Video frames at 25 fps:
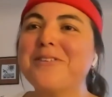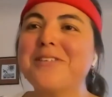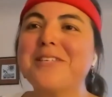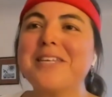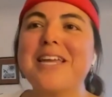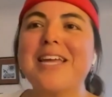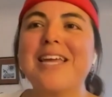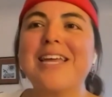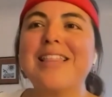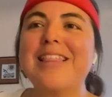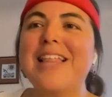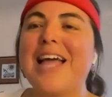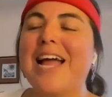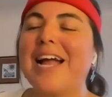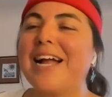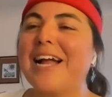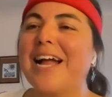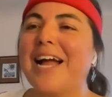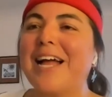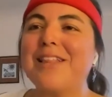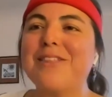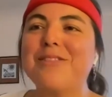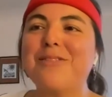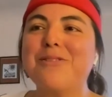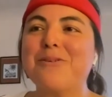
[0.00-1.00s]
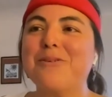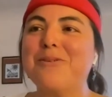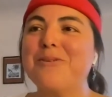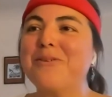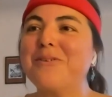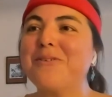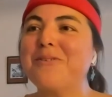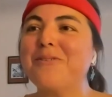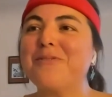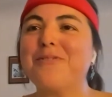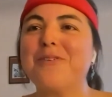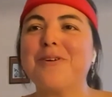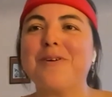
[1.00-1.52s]
singing that canto
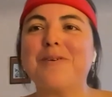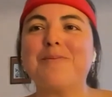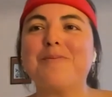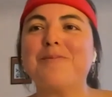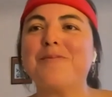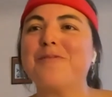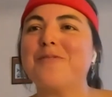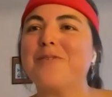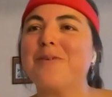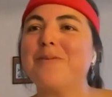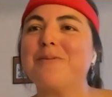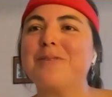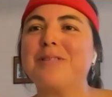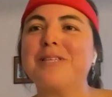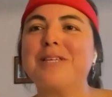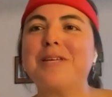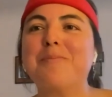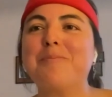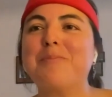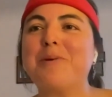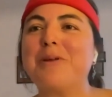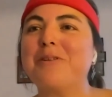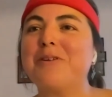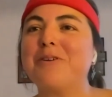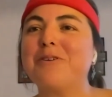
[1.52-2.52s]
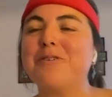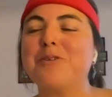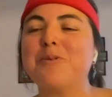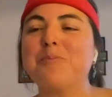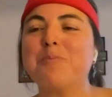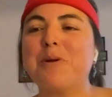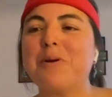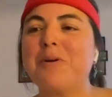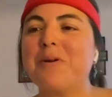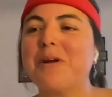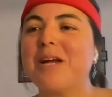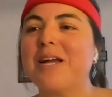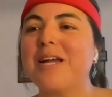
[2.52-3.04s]
from deep in your
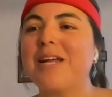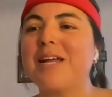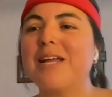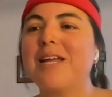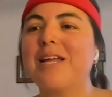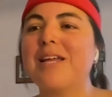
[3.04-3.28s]
spirit.